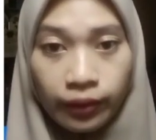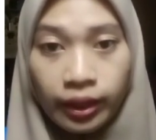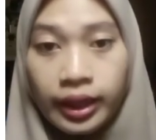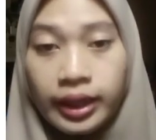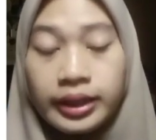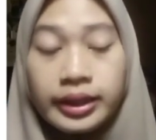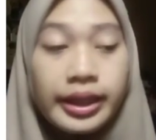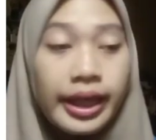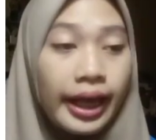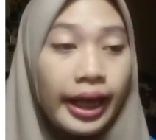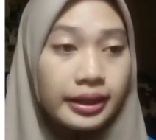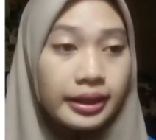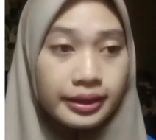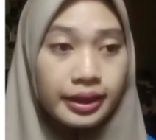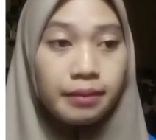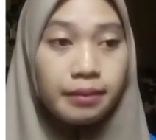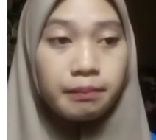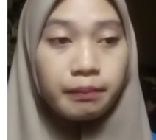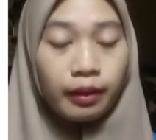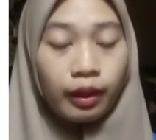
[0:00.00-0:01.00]
The
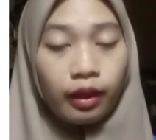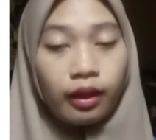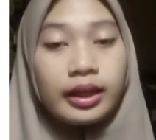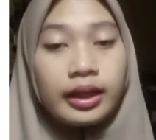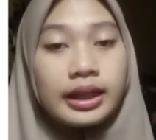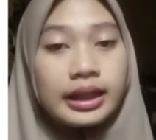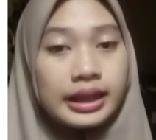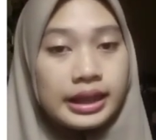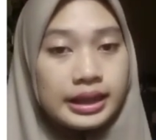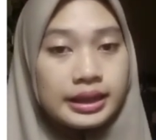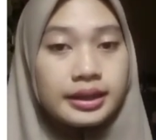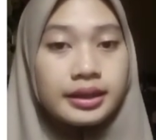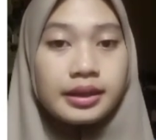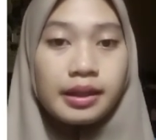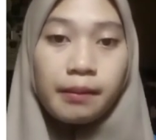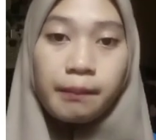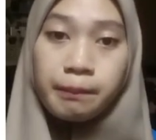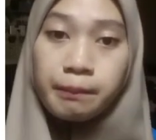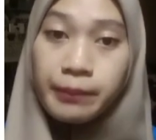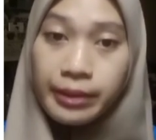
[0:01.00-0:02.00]
example is
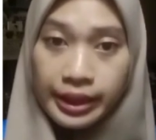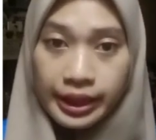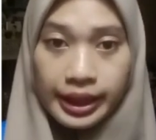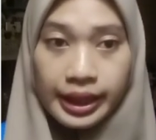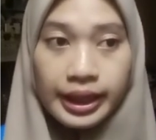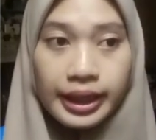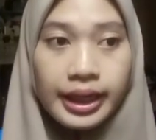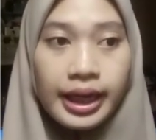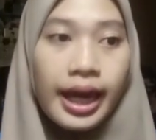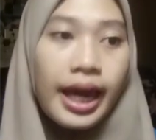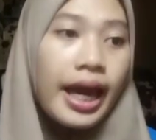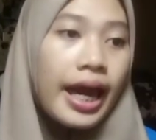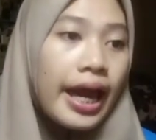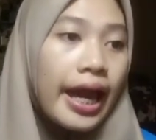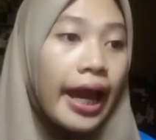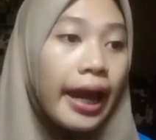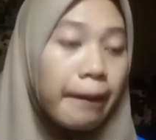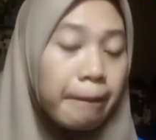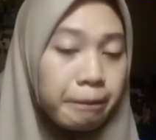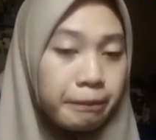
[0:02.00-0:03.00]
big,
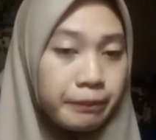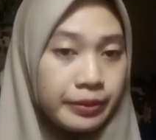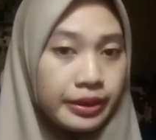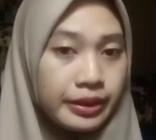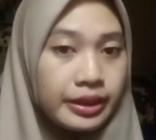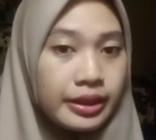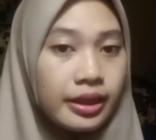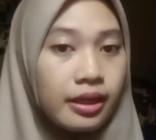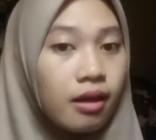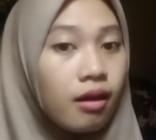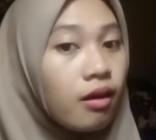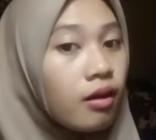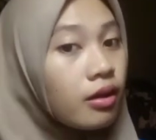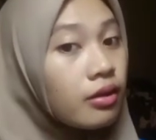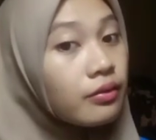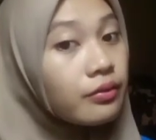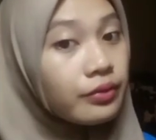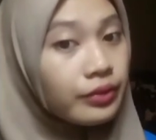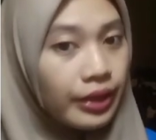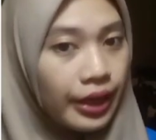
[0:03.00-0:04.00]
happy,
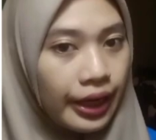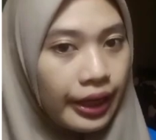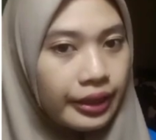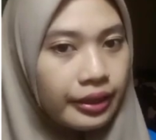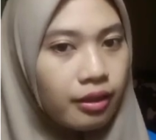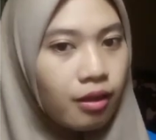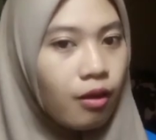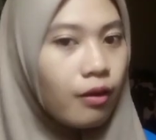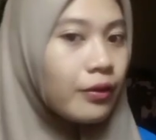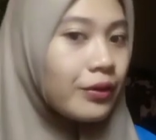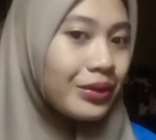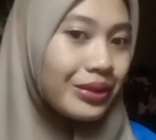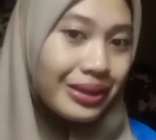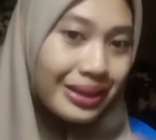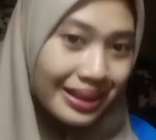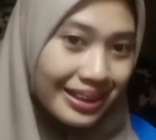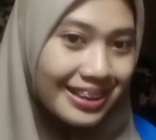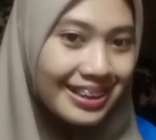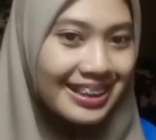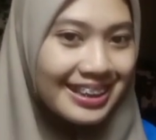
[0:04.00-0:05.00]
red, or
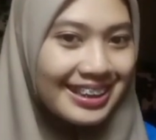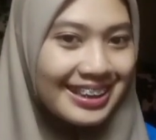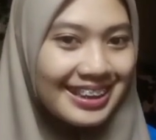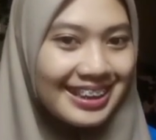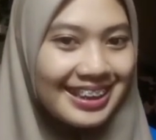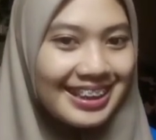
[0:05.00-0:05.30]
etc.